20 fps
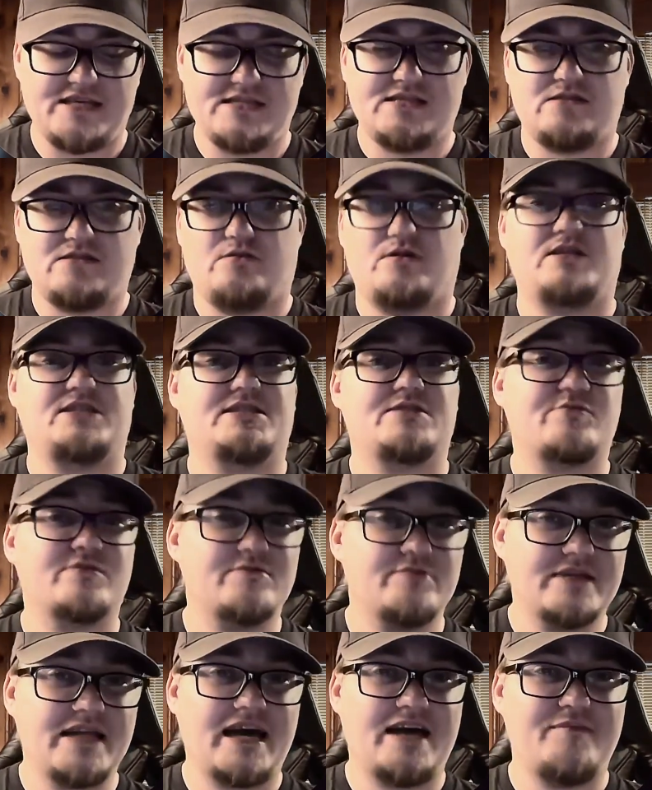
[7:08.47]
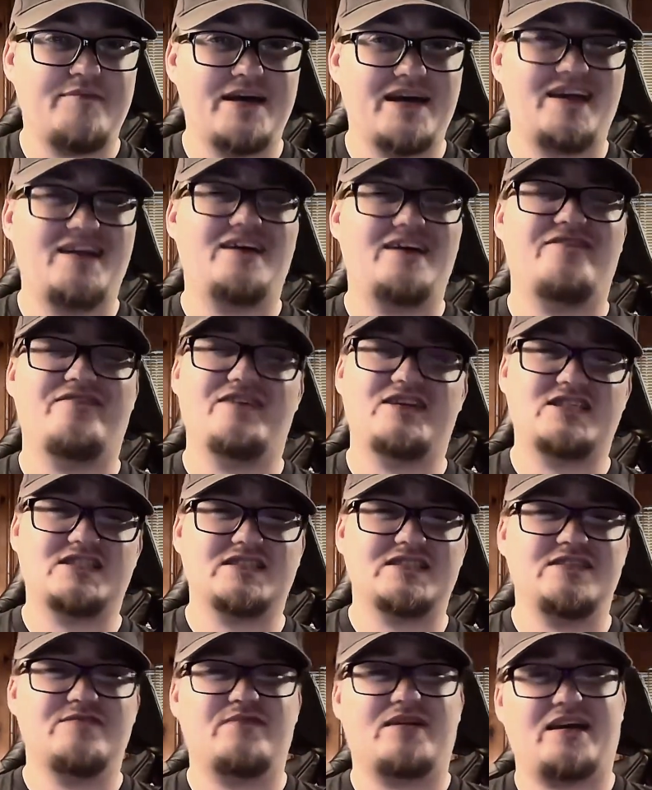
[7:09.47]
So I just went with the iPad.
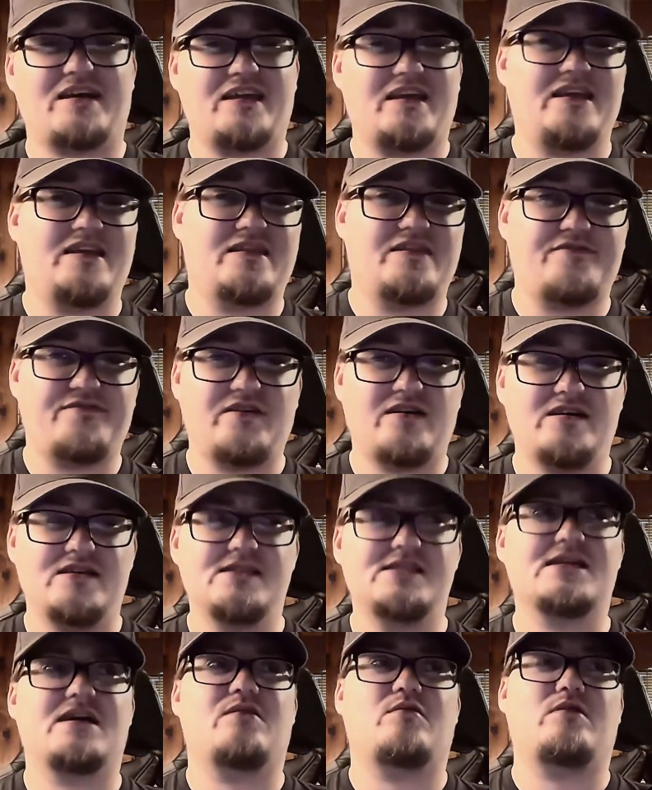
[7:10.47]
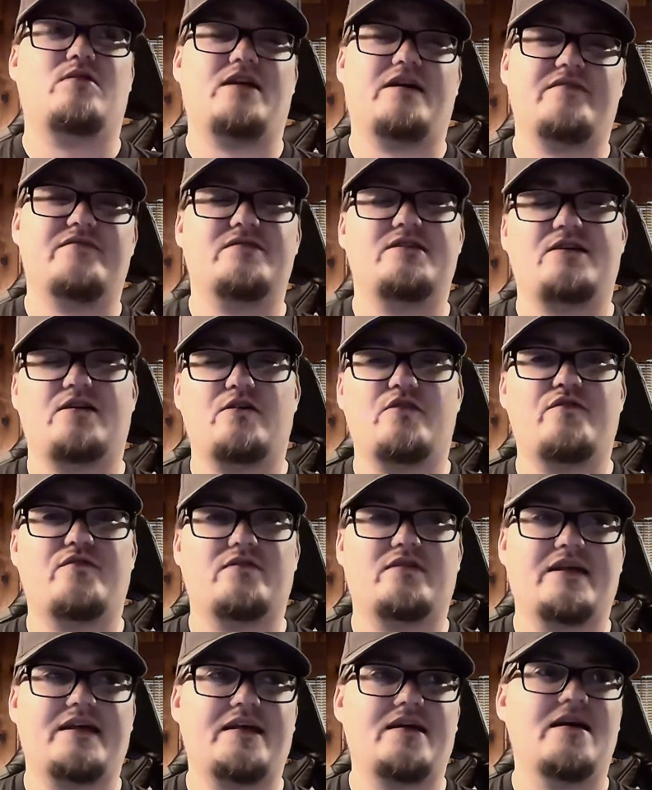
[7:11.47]
Eventually, when I can get the funds, I will definitely go for,
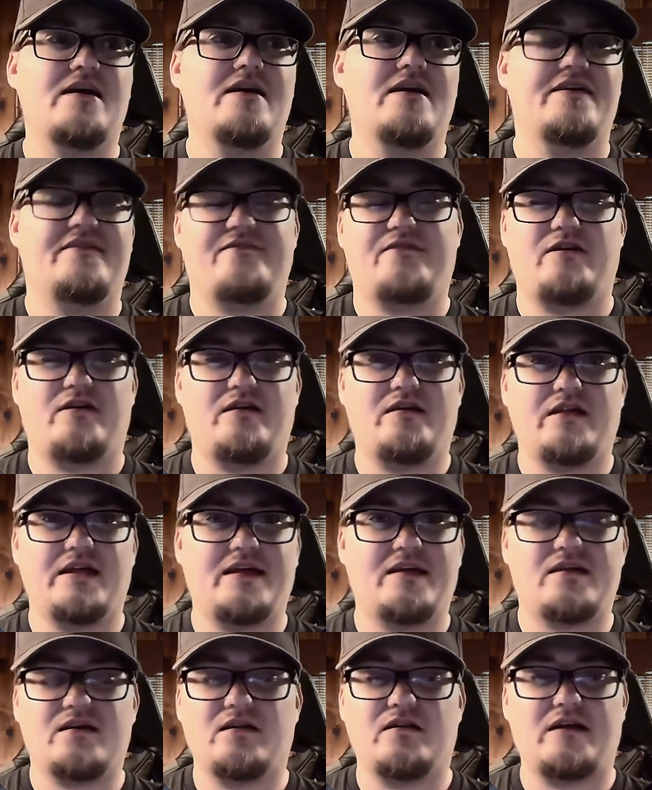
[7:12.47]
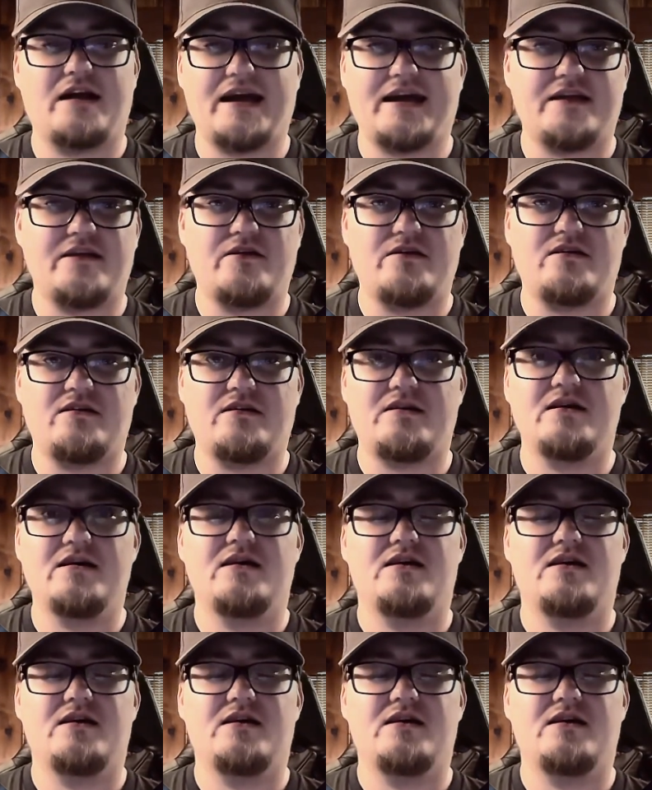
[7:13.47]
like, very, like, color accurate